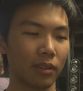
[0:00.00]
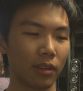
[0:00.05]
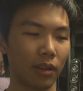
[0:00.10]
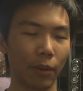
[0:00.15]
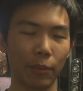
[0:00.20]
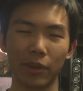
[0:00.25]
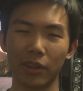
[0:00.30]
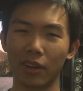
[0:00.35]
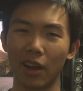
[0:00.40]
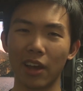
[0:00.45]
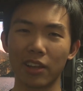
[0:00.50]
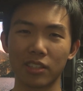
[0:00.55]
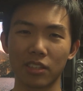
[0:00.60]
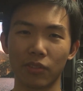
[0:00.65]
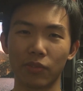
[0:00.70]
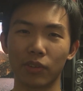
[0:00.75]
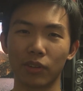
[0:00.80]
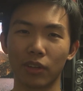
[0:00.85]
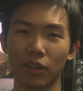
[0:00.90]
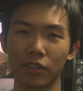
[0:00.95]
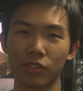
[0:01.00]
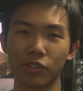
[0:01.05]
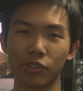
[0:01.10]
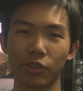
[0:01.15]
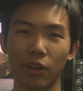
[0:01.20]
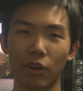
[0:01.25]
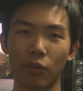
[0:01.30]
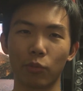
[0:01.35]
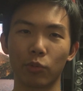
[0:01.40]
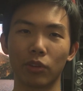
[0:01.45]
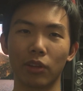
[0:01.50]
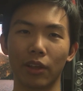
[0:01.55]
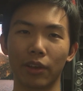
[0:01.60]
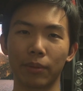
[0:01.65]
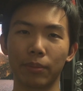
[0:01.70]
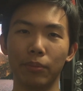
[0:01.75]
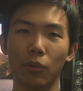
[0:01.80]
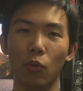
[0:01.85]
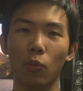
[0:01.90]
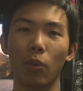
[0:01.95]
I mean, i seven gets shared with
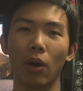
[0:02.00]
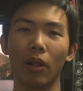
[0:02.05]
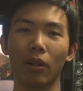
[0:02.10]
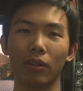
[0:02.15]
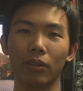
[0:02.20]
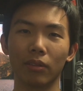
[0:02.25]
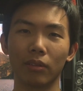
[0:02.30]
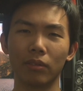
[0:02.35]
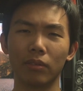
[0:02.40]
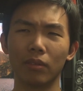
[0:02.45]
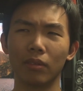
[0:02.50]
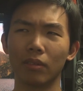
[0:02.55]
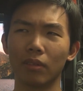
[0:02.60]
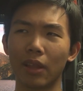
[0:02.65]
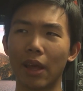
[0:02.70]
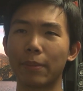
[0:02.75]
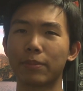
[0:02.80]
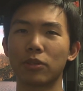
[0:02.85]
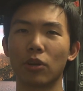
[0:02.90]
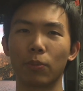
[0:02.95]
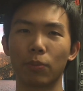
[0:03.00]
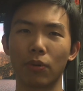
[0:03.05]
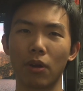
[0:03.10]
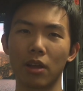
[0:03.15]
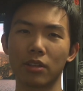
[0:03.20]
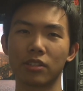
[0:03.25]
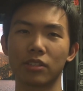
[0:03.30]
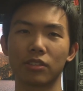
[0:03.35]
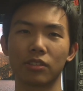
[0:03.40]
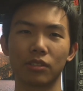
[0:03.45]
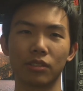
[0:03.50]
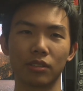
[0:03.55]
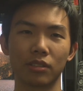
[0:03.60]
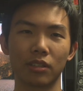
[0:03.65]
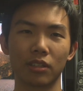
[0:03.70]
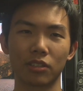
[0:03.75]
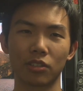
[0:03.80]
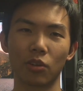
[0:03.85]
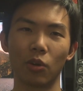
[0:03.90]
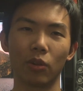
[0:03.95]
like mobile laptop processors
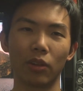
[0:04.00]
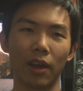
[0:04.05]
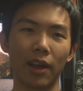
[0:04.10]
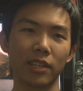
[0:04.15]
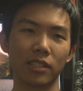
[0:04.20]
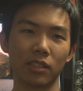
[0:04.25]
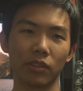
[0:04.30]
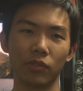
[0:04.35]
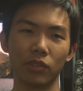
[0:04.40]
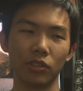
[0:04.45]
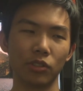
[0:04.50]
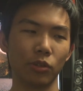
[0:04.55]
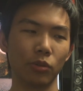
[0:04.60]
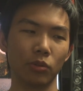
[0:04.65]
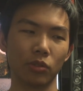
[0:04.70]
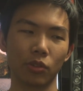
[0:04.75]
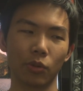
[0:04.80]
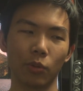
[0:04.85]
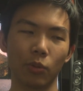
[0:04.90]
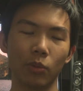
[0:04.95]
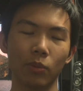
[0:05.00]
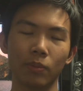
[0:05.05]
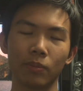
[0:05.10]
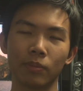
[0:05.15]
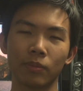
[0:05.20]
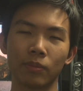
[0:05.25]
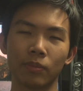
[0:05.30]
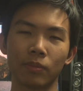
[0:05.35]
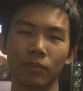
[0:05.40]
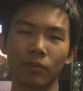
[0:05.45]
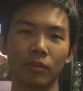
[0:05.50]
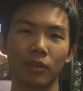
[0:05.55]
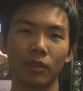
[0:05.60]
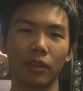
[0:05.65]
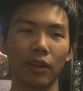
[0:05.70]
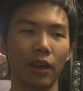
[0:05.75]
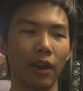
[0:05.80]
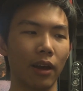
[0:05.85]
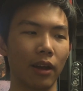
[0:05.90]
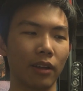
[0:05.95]
that's called i seven too, so
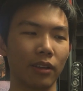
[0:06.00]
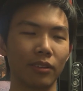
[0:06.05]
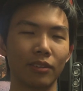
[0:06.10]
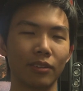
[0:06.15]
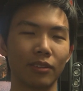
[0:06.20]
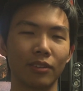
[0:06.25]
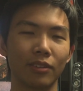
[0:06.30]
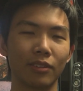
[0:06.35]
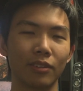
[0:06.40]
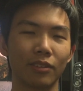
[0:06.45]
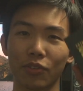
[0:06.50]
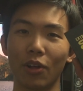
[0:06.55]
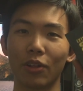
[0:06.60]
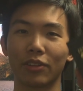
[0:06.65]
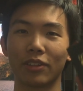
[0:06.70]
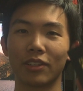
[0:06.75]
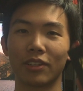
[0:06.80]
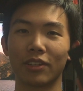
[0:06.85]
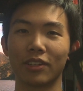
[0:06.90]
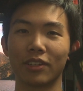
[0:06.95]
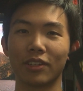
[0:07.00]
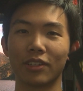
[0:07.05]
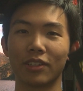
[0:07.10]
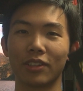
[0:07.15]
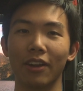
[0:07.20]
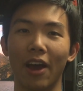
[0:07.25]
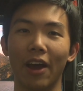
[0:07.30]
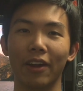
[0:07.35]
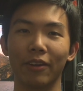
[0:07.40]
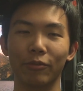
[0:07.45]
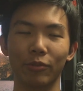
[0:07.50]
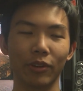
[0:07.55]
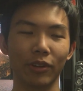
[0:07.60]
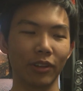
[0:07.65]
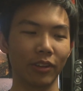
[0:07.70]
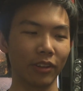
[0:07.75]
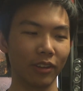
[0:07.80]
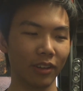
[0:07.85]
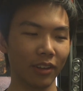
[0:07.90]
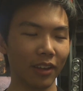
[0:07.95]
yeah, they should have called this i nine
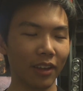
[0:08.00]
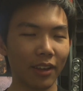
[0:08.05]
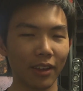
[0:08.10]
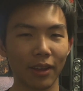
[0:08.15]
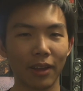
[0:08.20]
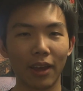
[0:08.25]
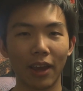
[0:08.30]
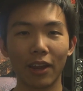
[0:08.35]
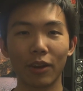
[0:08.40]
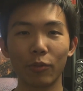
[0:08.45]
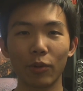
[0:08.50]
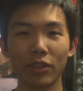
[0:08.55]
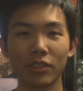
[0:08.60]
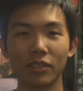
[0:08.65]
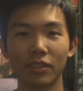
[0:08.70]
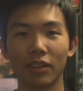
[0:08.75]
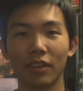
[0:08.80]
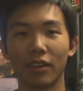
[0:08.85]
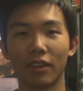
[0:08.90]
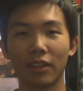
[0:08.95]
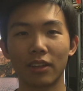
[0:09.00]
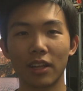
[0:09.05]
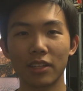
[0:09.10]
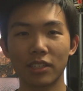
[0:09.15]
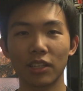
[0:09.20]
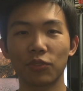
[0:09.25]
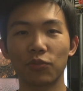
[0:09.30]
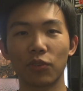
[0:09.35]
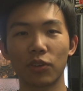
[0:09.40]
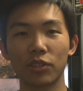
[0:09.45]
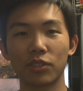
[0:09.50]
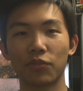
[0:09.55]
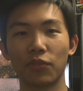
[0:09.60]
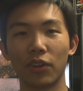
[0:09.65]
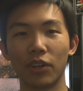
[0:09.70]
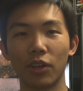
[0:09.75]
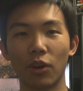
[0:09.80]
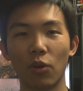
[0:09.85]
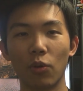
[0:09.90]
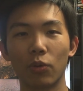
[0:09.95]
really. Anyways, that's it for this
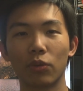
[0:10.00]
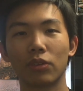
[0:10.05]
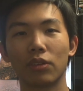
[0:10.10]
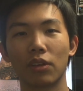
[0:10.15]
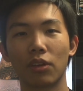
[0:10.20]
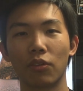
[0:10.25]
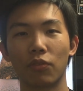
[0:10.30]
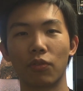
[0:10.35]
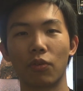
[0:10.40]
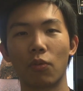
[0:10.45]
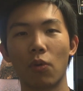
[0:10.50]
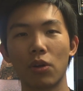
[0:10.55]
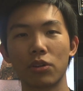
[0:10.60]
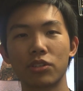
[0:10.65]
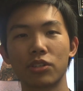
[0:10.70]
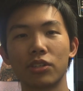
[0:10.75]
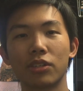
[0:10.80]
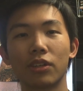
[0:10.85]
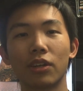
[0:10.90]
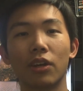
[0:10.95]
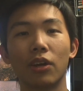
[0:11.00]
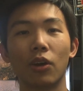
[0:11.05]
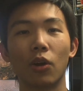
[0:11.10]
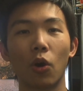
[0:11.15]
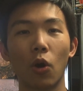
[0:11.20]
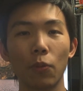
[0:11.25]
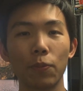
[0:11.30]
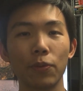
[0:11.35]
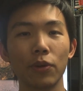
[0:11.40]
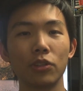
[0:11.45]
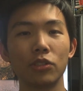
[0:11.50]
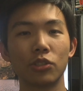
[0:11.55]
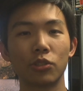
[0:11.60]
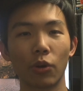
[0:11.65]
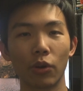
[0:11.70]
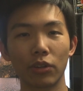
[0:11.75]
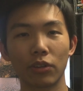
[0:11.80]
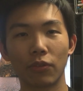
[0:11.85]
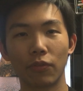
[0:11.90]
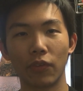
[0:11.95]
video. Thank you for watching. Hope you
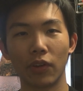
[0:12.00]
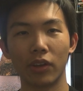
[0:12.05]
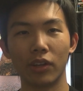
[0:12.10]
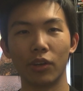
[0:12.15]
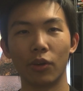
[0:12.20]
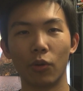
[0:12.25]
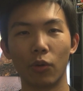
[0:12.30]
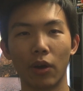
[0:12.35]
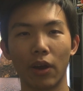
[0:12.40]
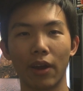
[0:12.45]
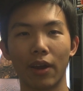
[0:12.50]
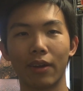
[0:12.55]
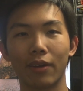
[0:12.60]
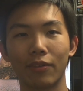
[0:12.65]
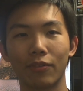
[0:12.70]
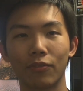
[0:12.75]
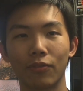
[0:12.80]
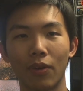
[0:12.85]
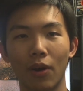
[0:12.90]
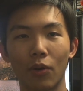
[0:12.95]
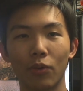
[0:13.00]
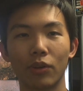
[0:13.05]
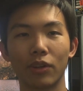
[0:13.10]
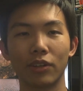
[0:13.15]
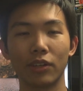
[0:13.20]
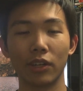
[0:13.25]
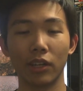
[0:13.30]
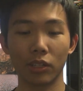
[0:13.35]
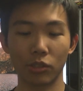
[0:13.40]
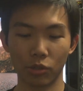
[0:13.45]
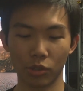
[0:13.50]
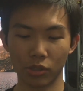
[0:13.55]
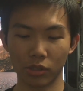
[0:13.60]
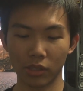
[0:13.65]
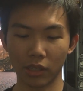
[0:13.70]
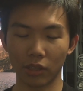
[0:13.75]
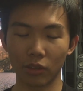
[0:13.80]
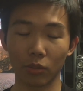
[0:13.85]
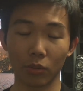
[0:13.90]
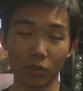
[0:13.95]
enjoyed the video and found it
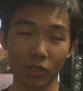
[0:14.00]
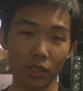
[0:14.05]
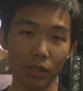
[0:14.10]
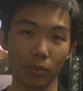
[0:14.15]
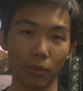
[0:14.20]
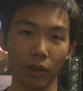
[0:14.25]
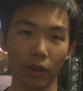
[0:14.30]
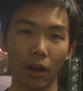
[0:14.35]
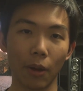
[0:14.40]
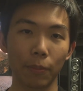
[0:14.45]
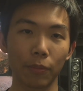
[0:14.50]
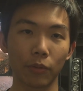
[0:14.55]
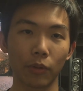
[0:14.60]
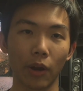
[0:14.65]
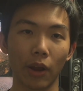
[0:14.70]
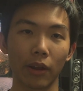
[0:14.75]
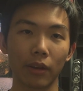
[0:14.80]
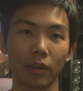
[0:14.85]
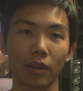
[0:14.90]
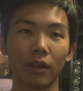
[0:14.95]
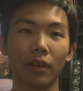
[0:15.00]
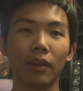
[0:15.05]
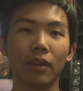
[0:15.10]
interesting to see my upgrade,